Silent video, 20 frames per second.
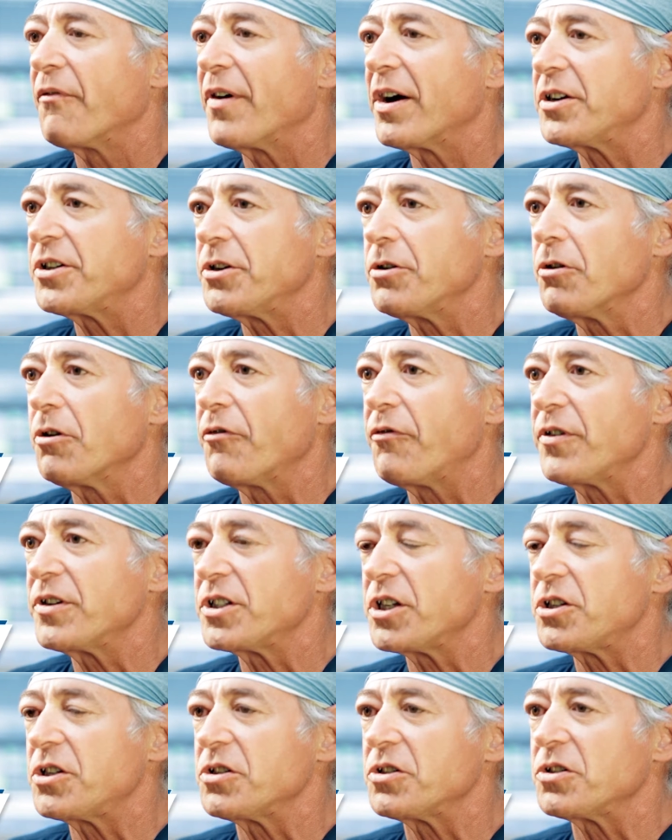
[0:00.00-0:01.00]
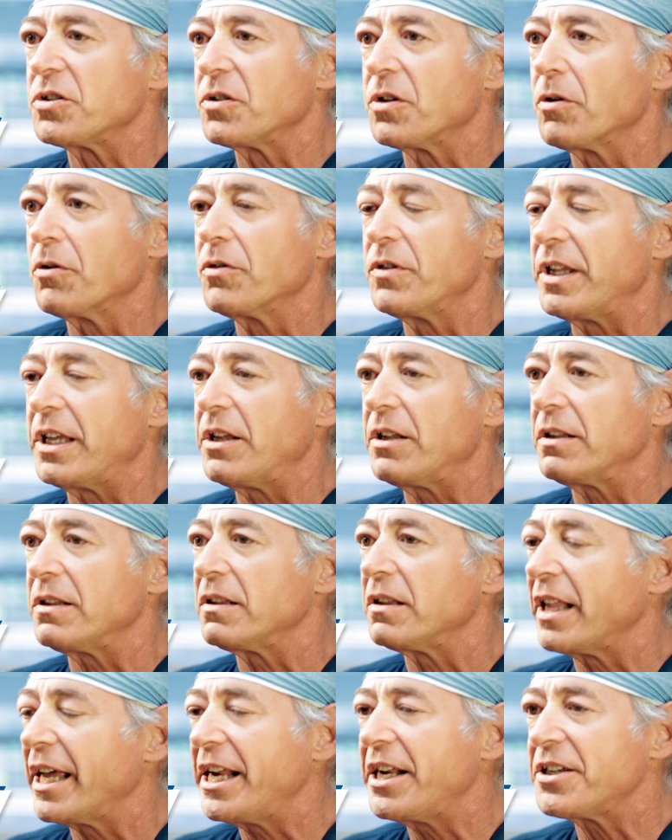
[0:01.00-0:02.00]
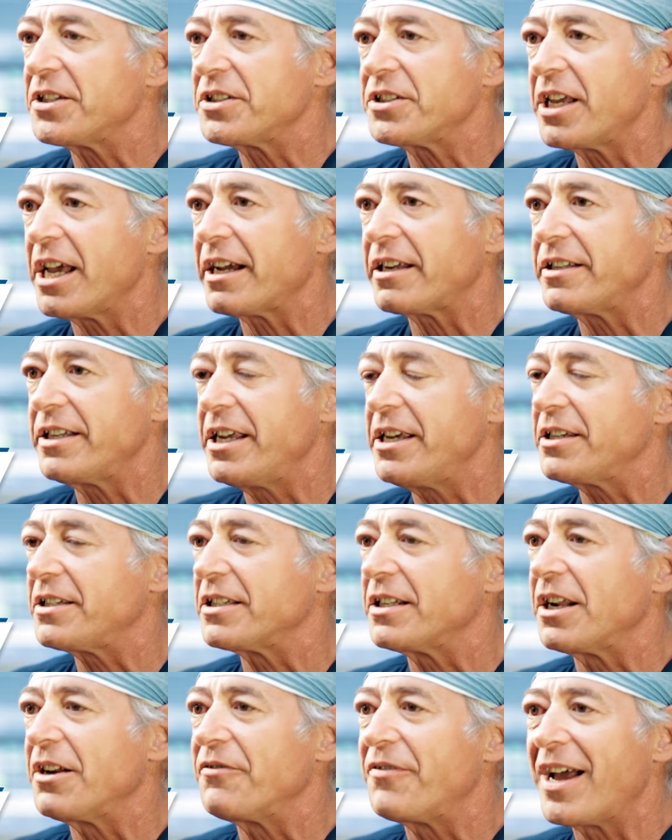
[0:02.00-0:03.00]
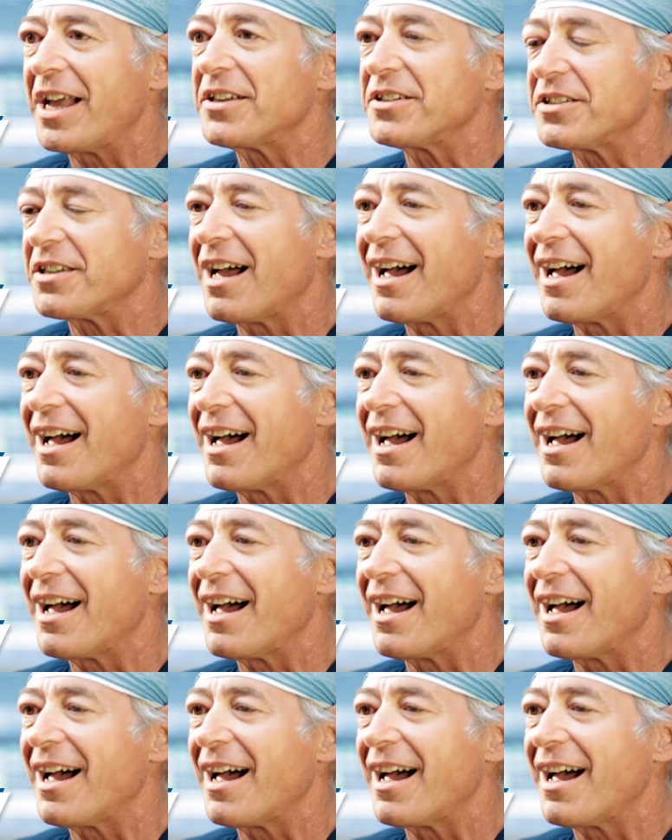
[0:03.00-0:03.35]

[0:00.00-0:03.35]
Vituro physicians learn the latest techniques and advanced